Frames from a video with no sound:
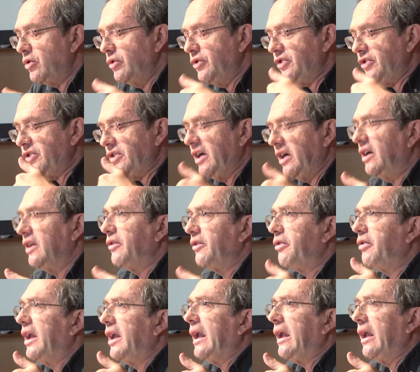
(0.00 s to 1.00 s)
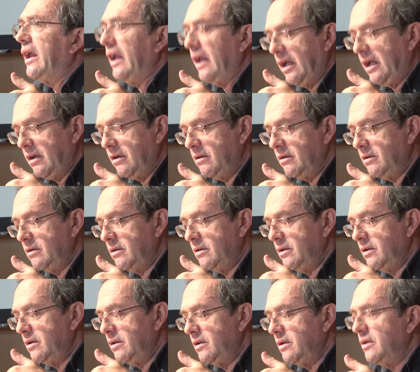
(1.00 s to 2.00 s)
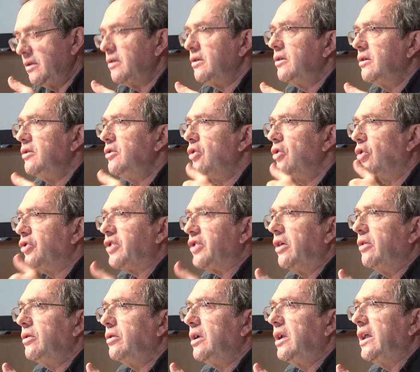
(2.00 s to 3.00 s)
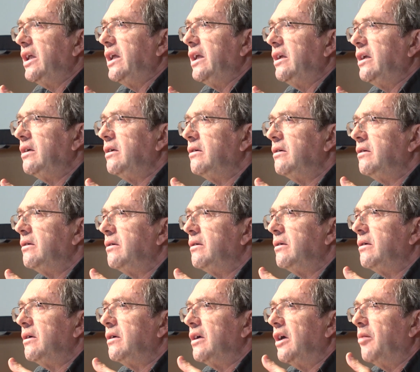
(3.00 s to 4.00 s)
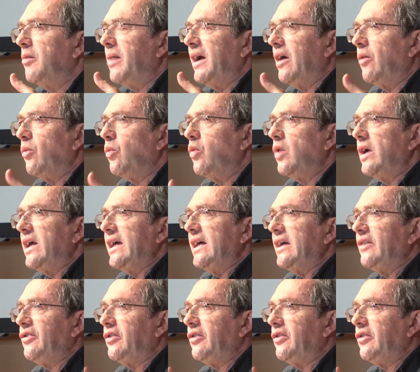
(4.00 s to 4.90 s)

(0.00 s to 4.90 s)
could start thinking not only about where